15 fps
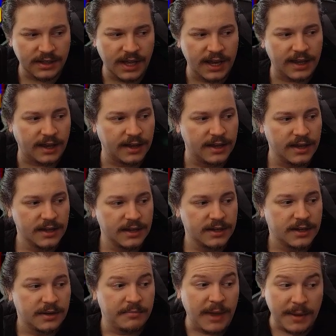Like
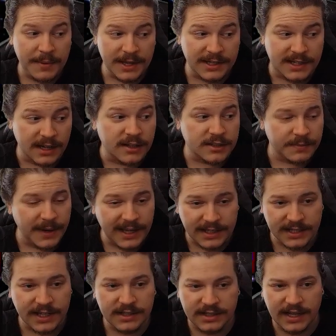maybe it does
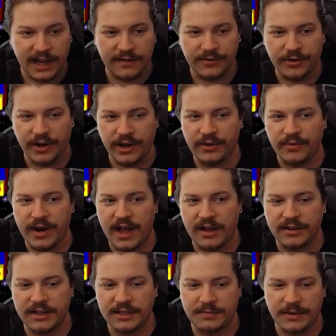make sense to have gridded
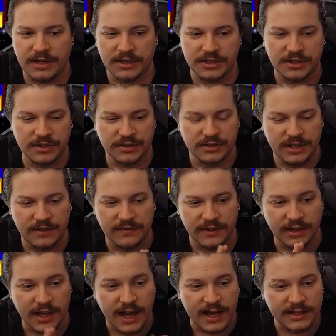realities because you're
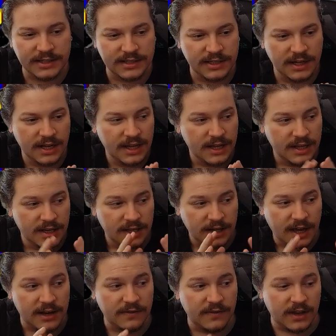even less
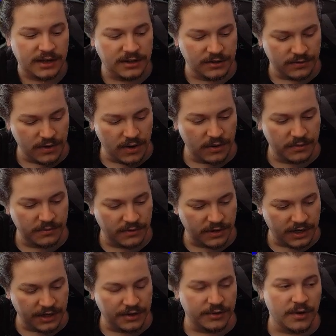kind of in your
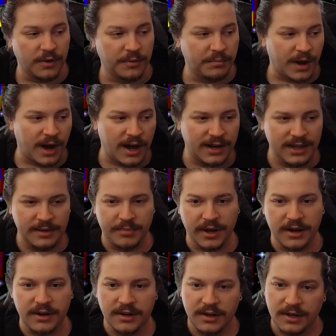own body,
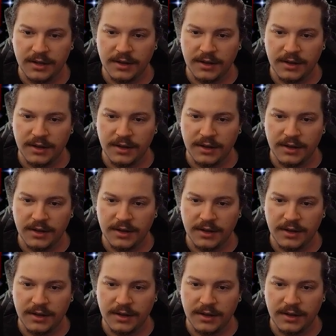but